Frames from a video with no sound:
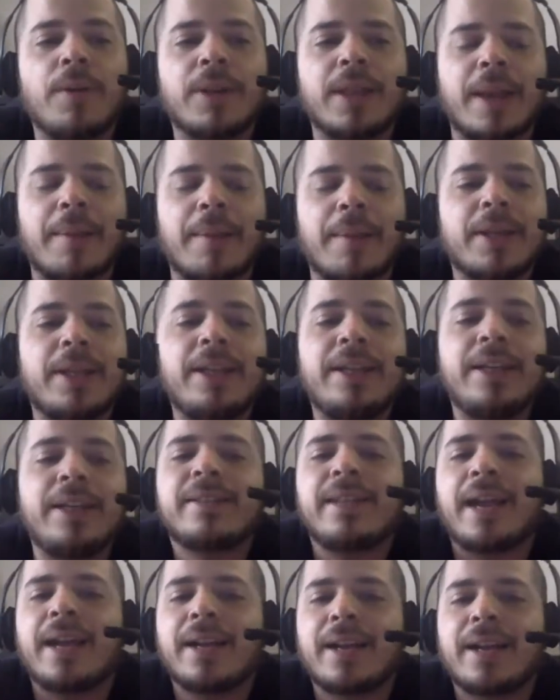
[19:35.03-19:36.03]
wrong with that. But he
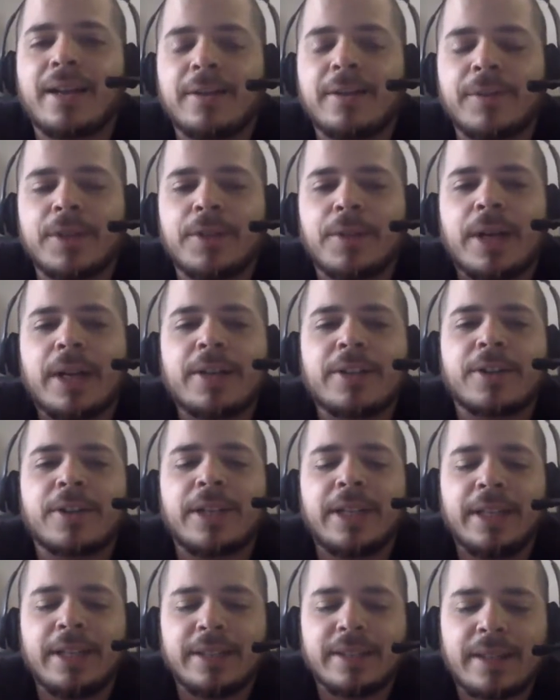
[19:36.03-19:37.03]
is that kind of a
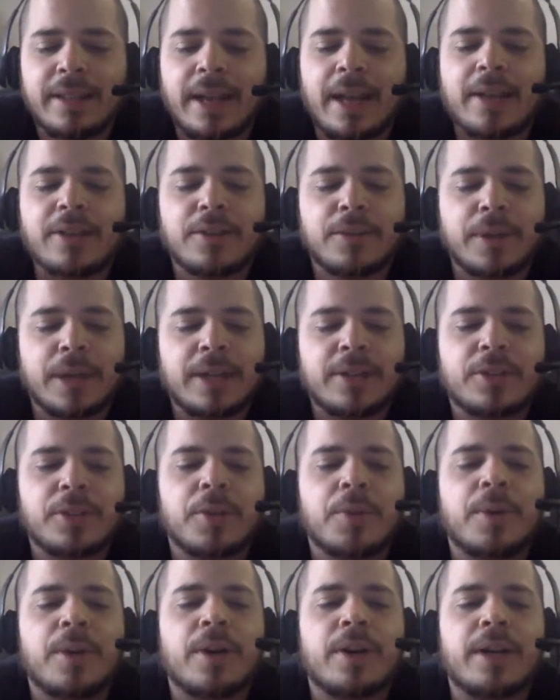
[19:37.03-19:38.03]
director. He is that
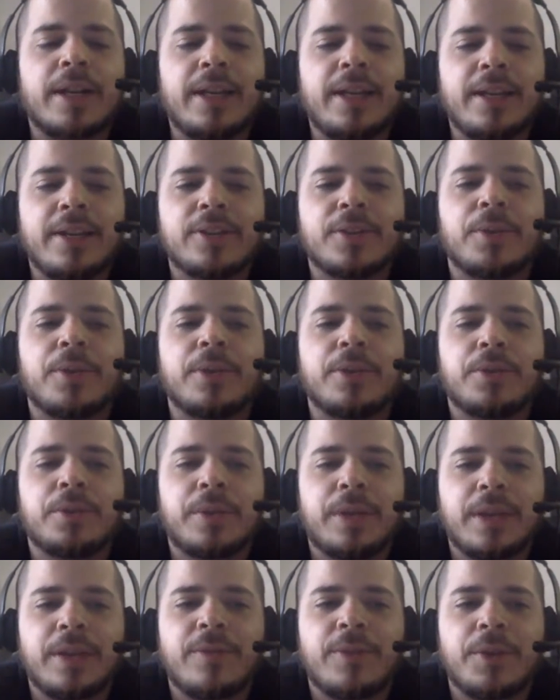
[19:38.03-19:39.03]
director where he is going
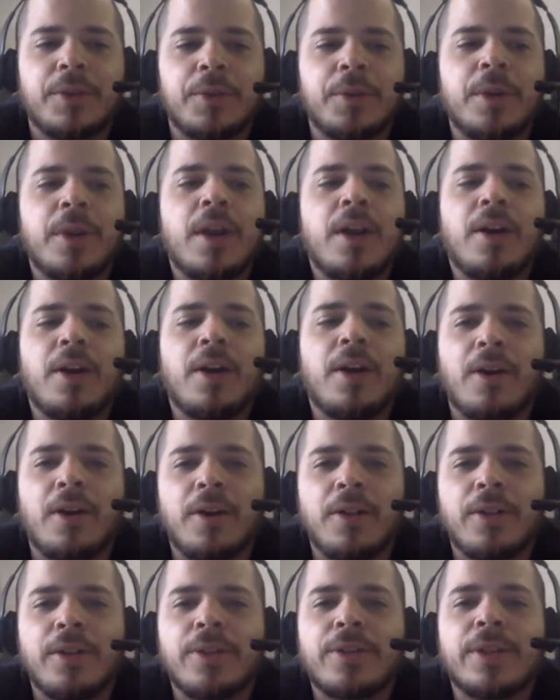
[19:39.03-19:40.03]
to give you
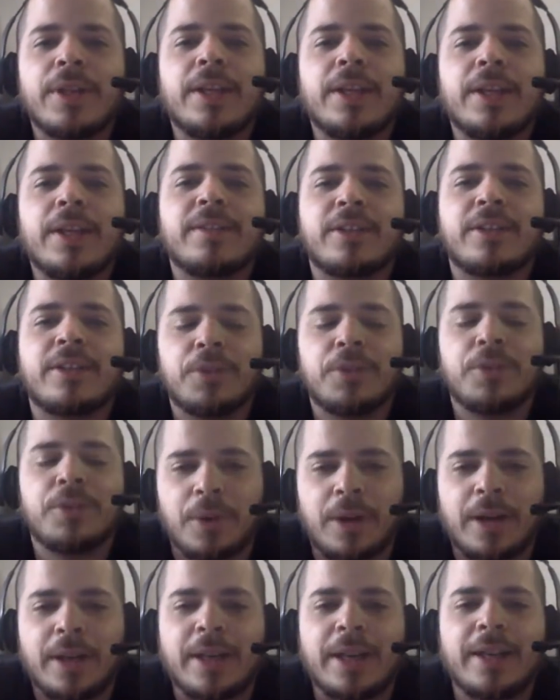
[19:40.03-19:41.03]
all the things that you
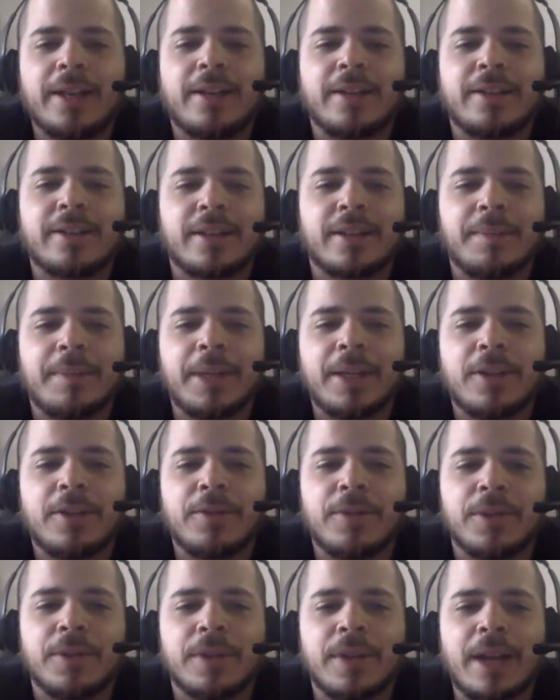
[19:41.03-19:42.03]
want, and it's gonna make
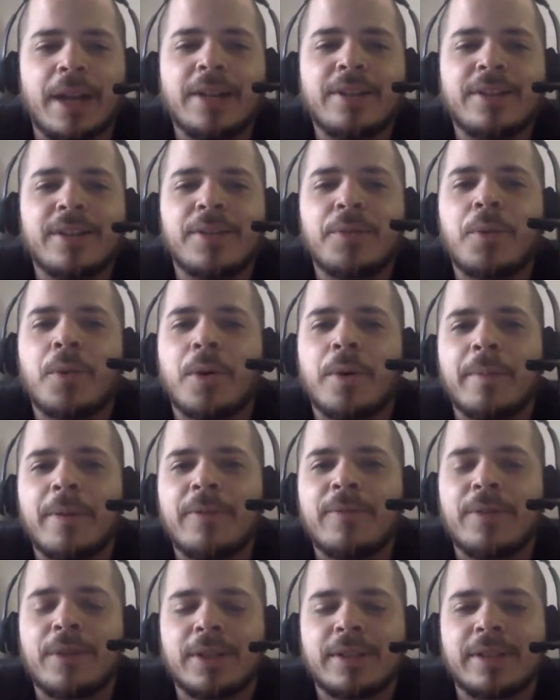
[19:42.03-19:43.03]
you feel nice and
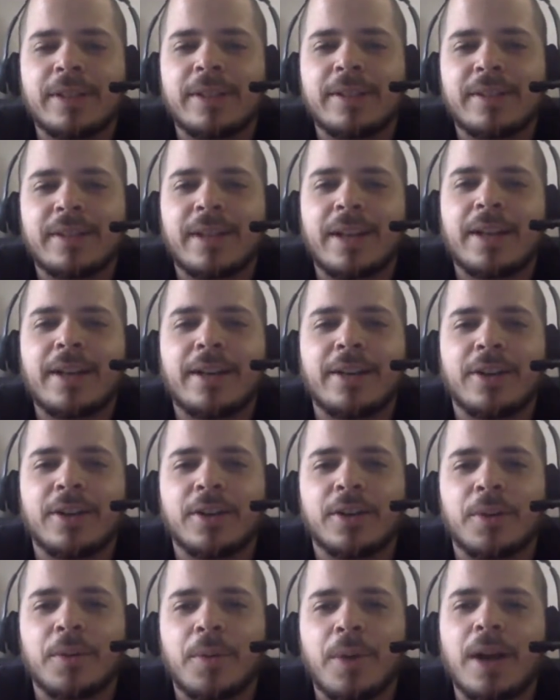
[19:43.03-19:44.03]
warm and fuzzy inside, and
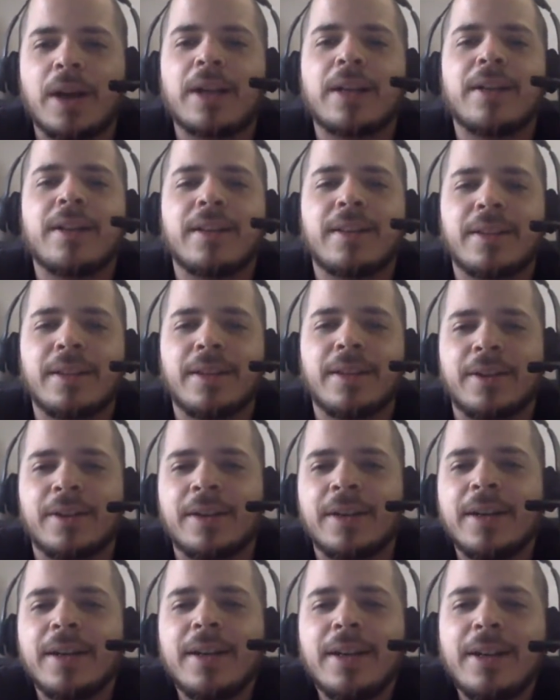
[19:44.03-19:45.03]
you're gonna walk out of the
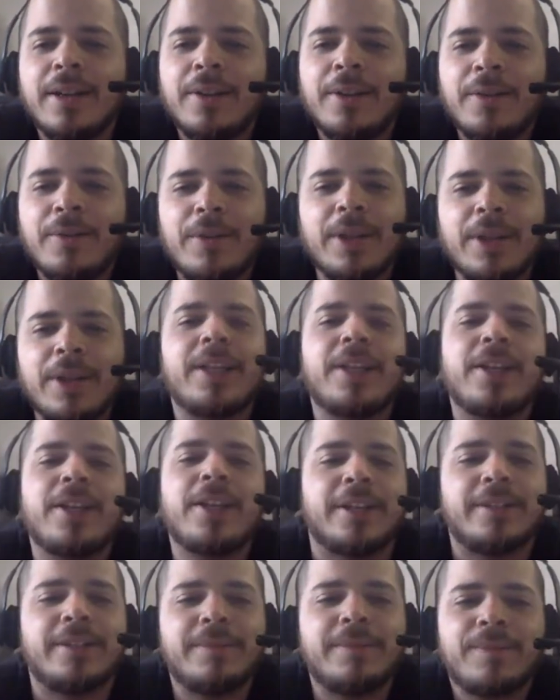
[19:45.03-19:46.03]
theater feeling
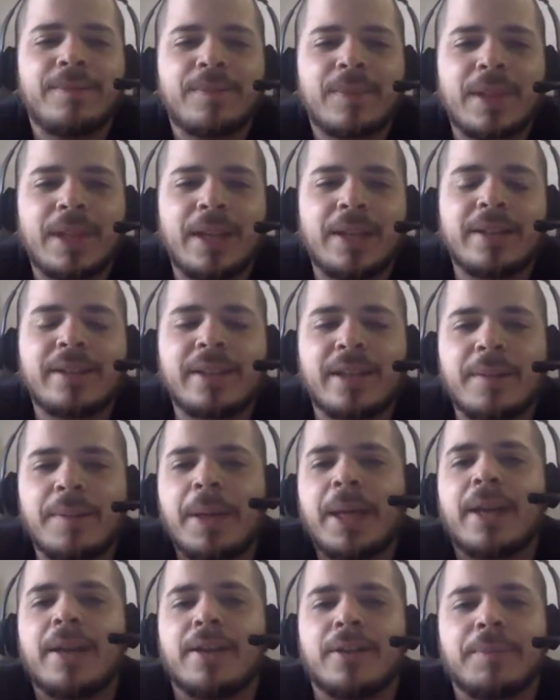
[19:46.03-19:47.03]
good and he's
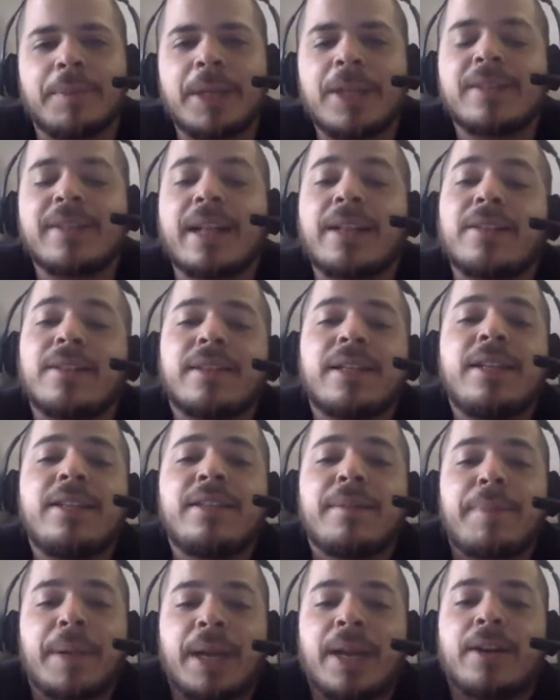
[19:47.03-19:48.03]
going to pander because that's
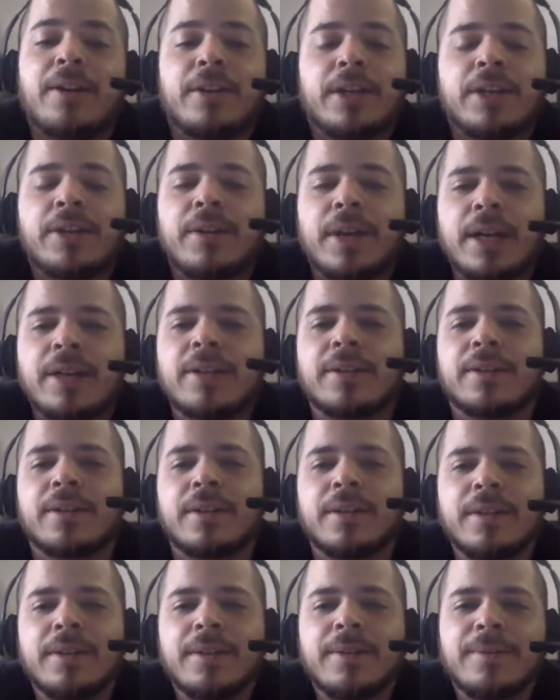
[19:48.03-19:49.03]
he's a pandering
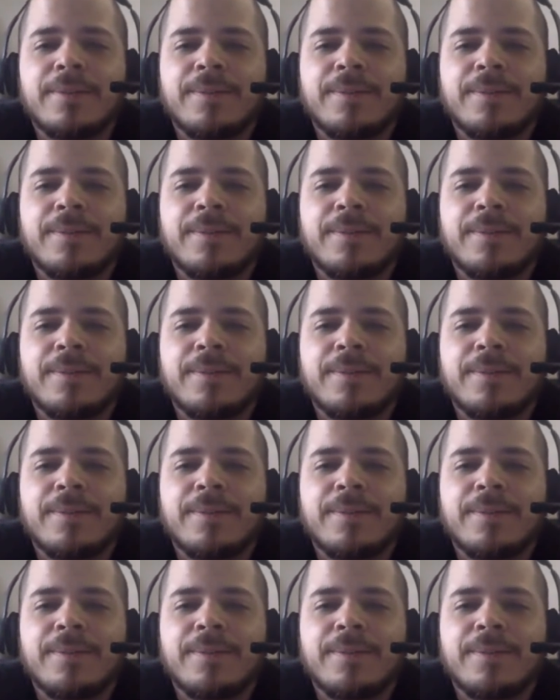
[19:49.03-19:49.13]
director.